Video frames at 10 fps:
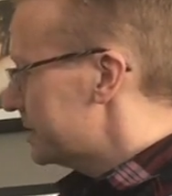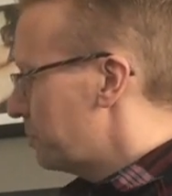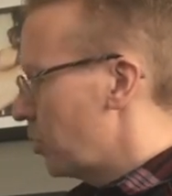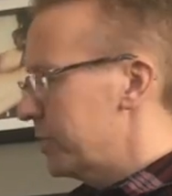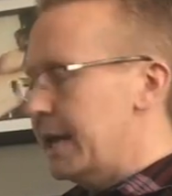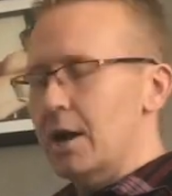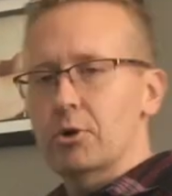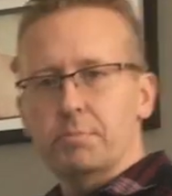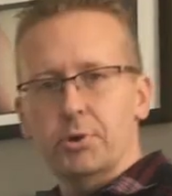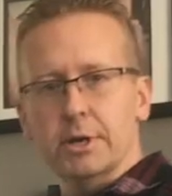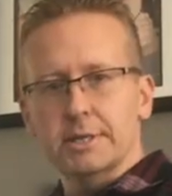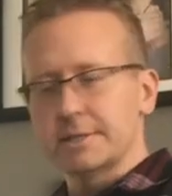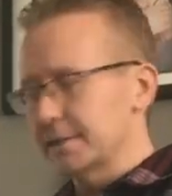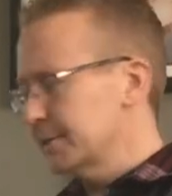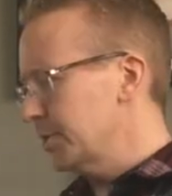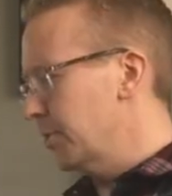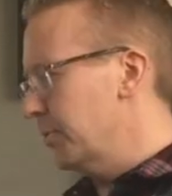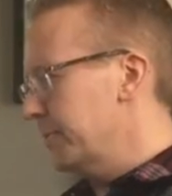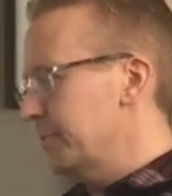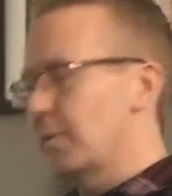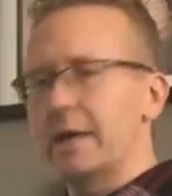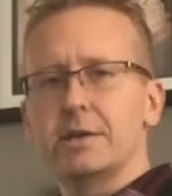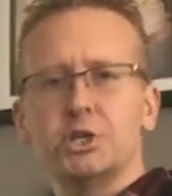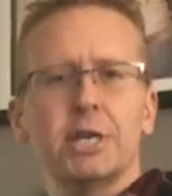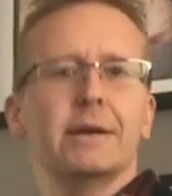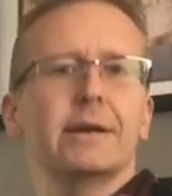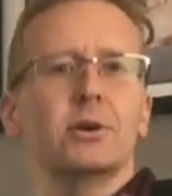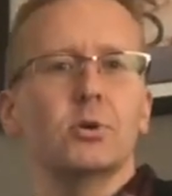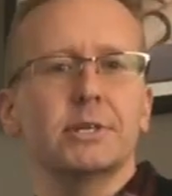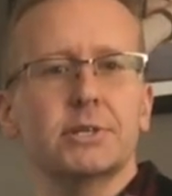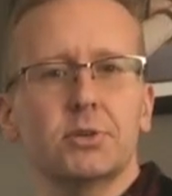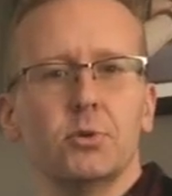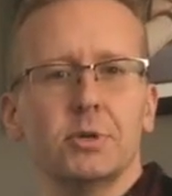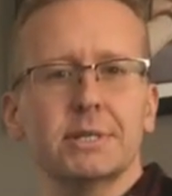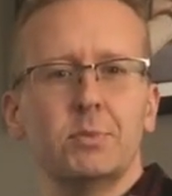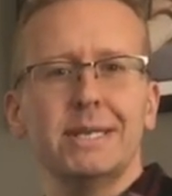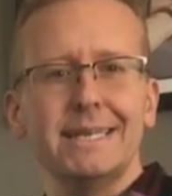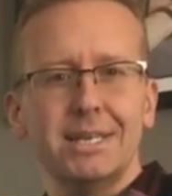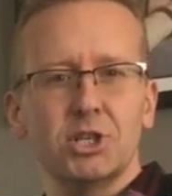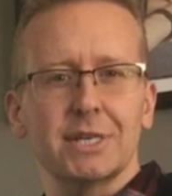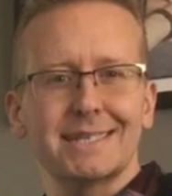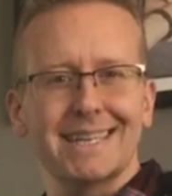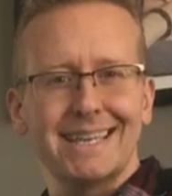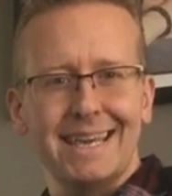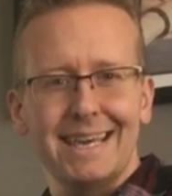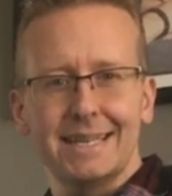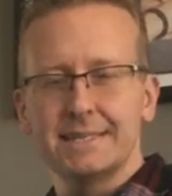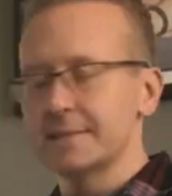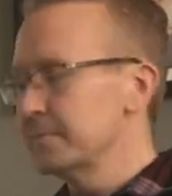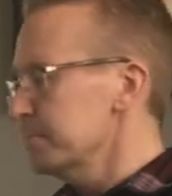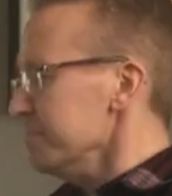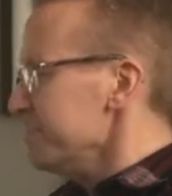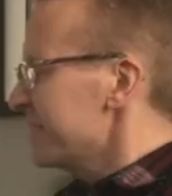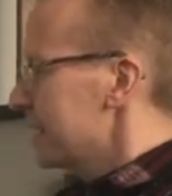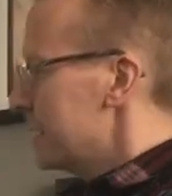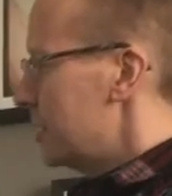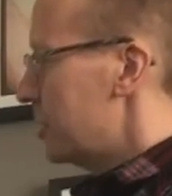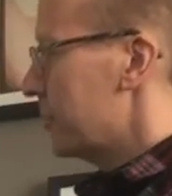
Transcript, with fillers: is more the outputs. So when Jen and I go into schools and we teach this to kids, you